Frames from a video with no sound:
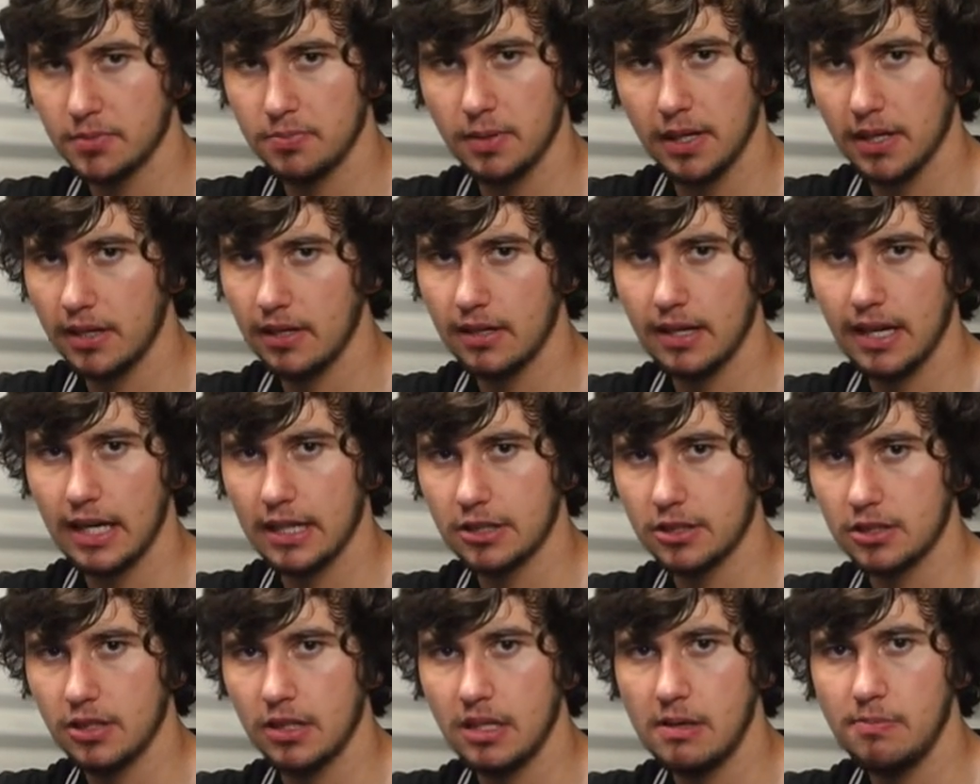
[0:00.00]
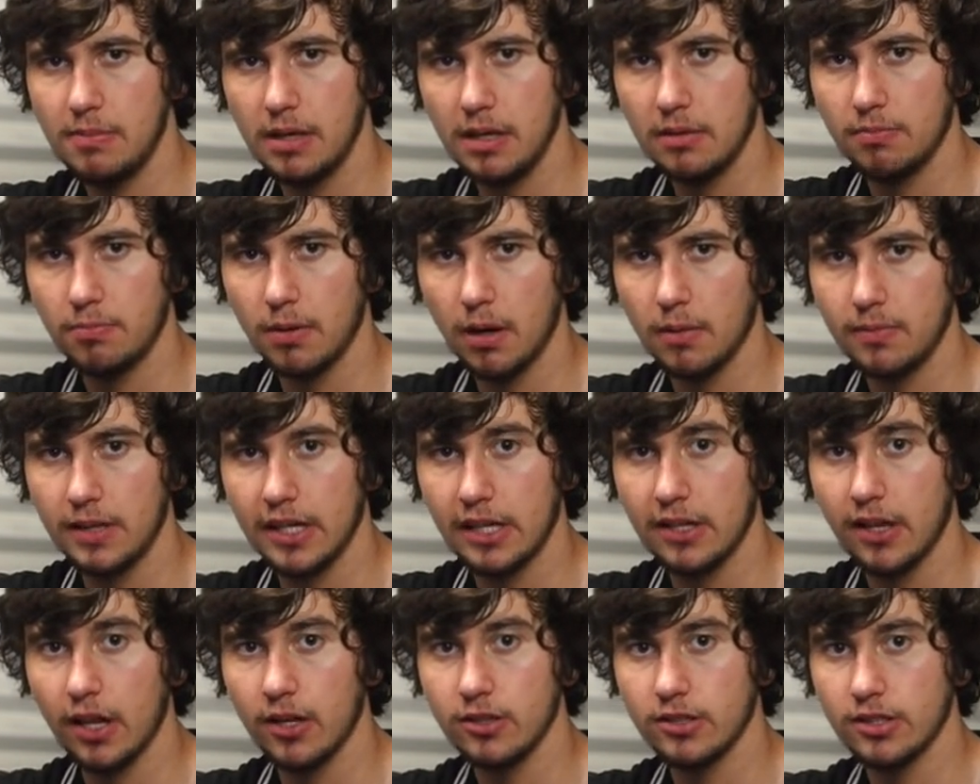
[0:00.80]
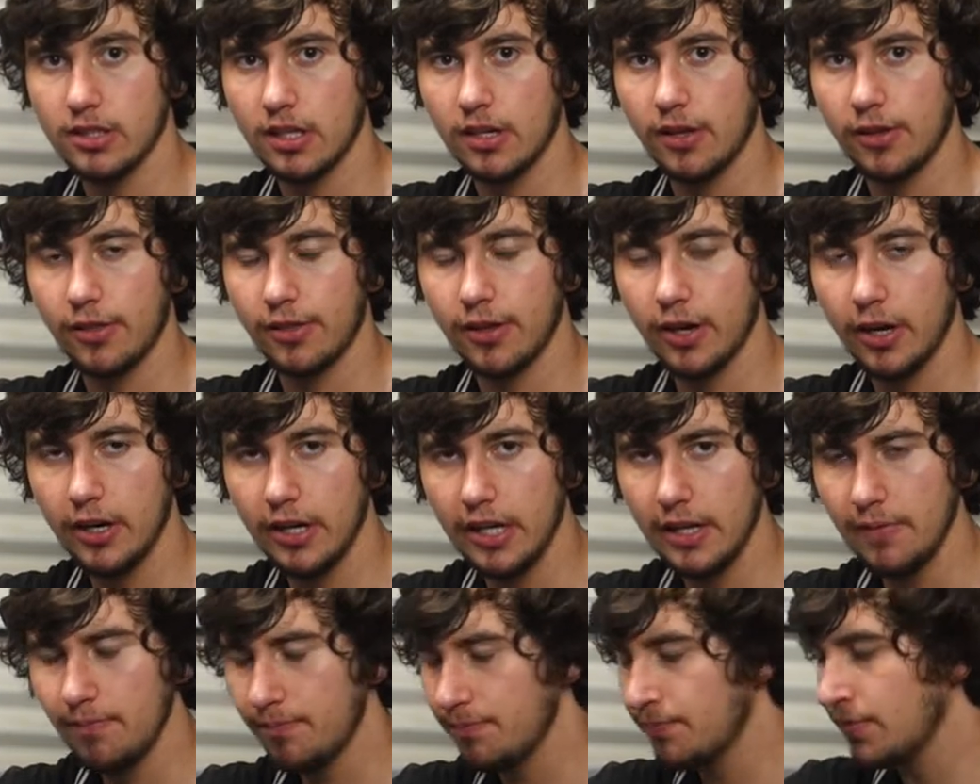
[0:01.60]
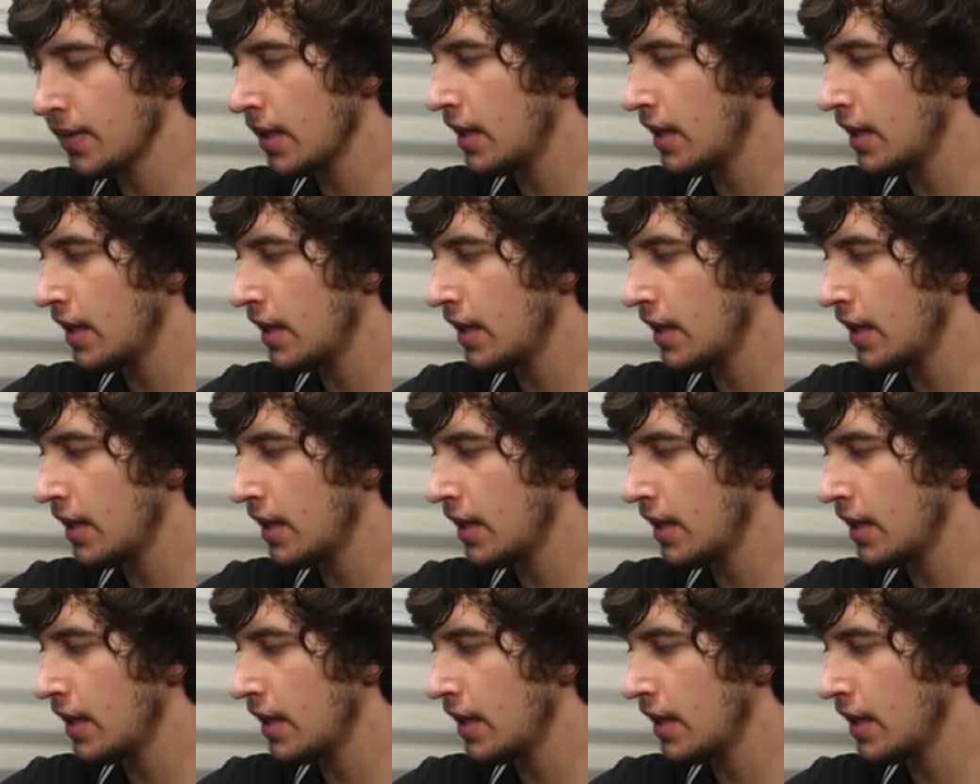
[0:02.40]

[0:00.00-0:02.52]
but actually be probably closer to 30.